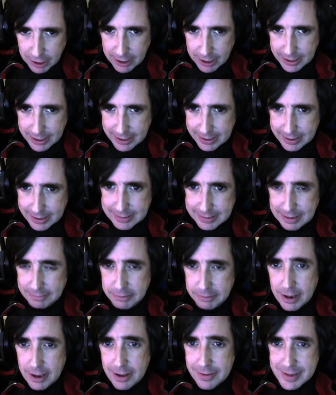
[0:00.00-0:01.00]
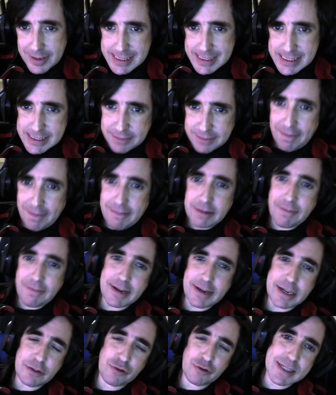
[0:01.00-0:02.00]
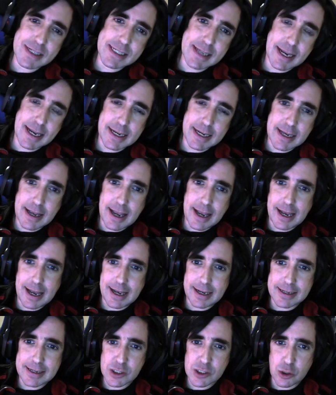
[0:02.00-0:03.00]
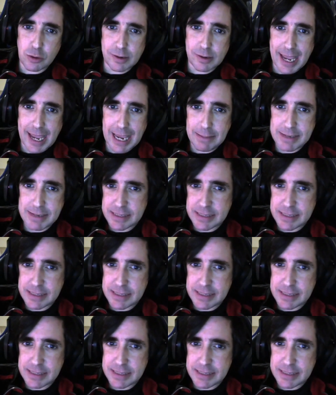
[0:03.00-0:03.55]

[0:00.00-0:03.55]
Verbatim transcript: And now this is a very, very interesting sort of game.